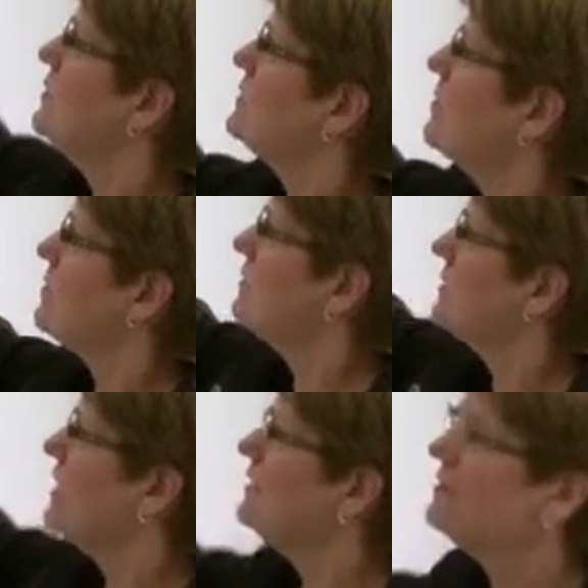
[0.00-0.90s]
we talked about
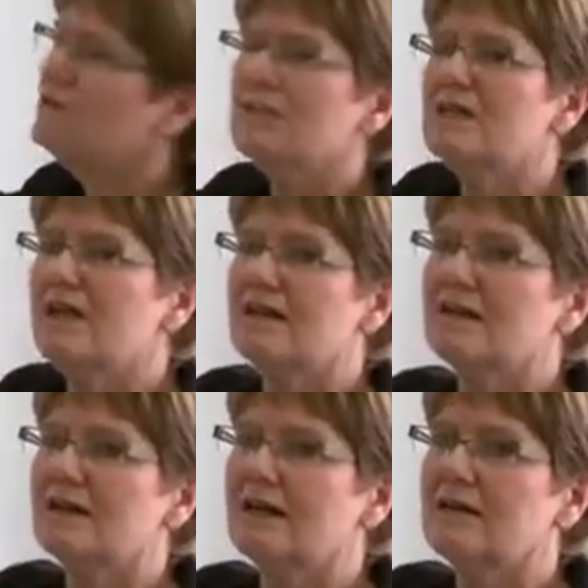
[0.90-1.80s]
anything you eat late
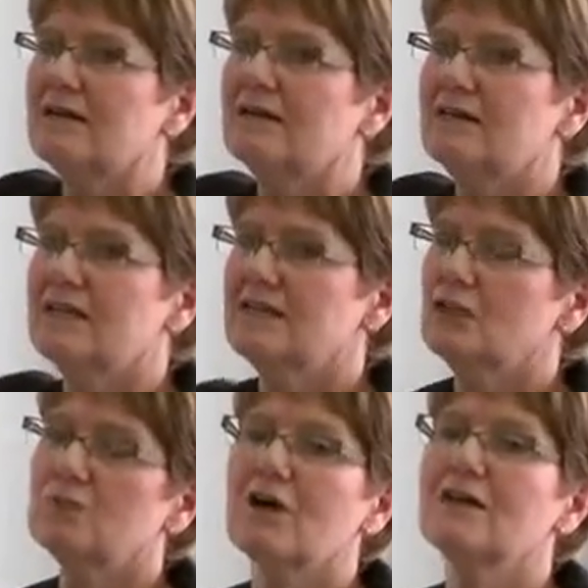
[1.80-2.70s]
at night,
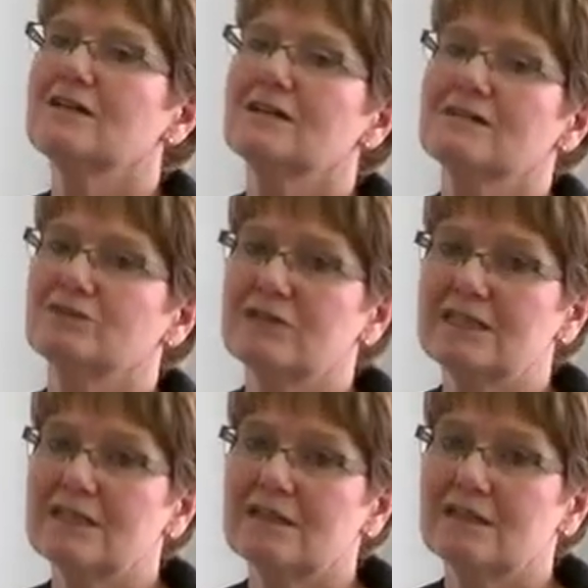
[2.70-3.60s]
your body doesn't really
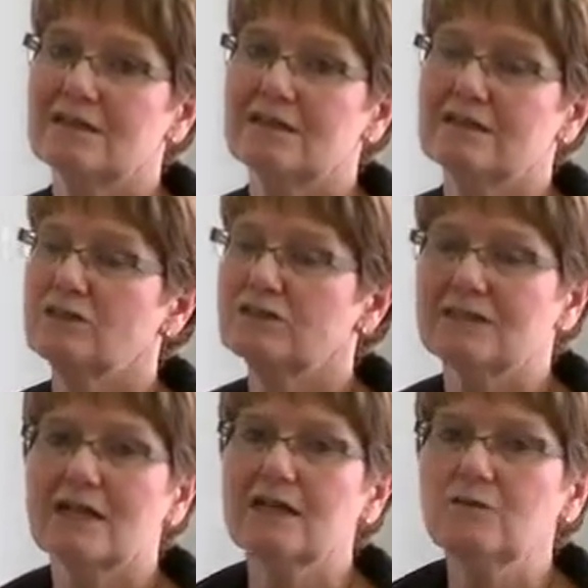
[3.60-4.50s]
need it. It's
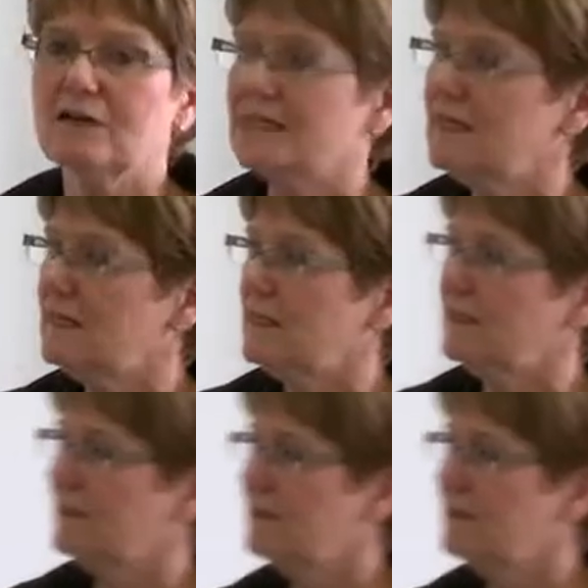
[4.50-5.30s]
taken what it needed.